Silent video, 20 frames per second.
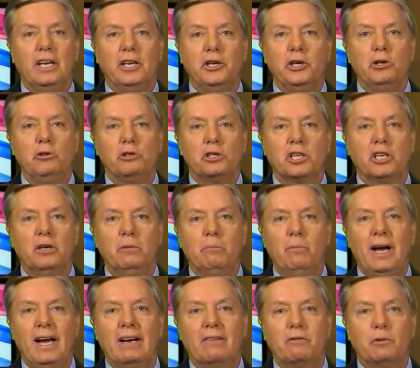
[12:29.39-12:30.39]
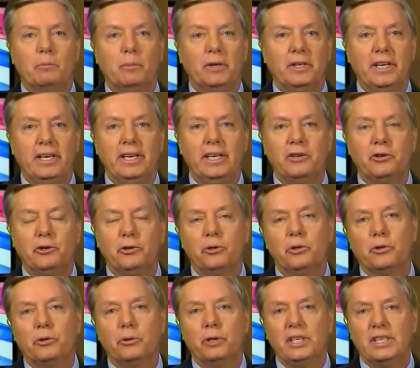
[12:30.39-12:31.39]
And Newt's come back from the dead
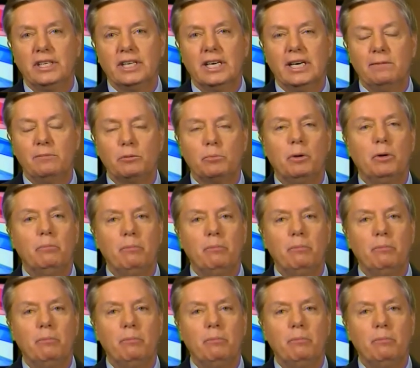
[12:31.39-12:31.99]
two or three times.